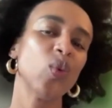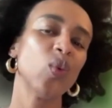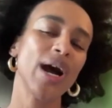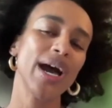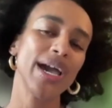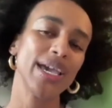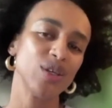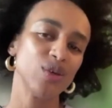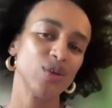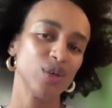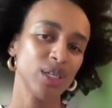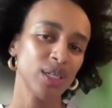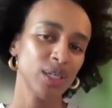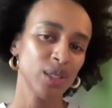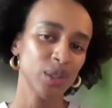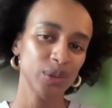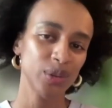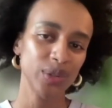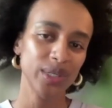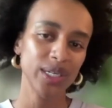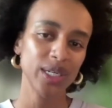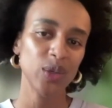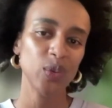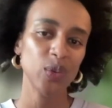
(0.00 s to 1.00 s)
why you
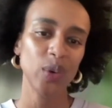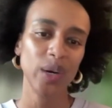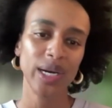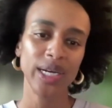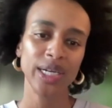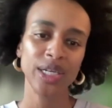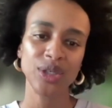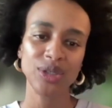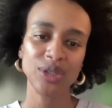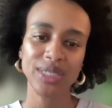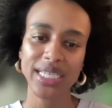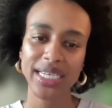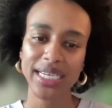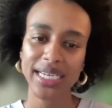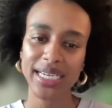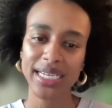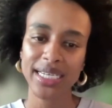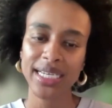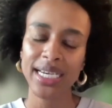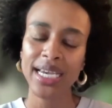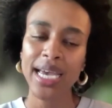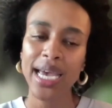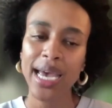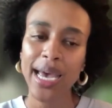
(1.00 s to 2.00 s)
included where you
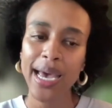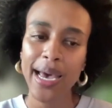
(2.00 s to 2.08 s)
did.